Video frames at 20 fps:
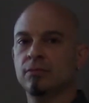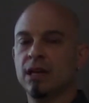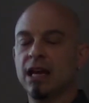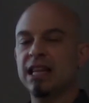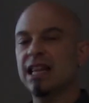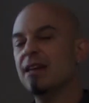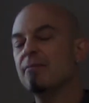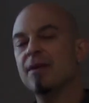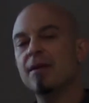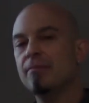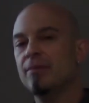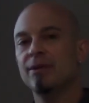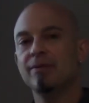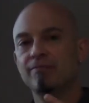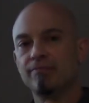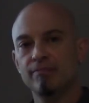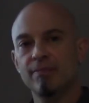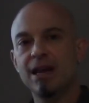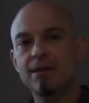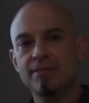And they
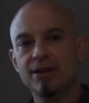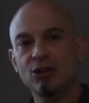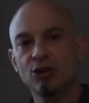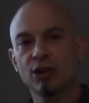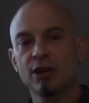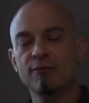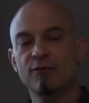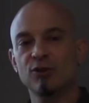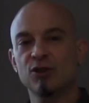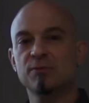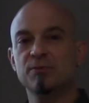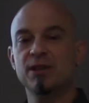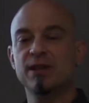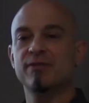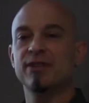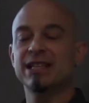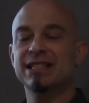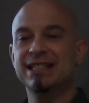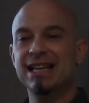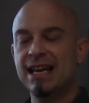may be looking for a
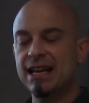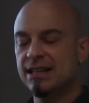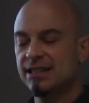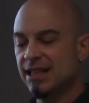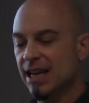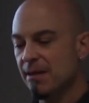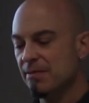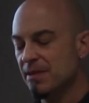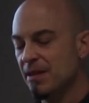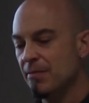specific data type.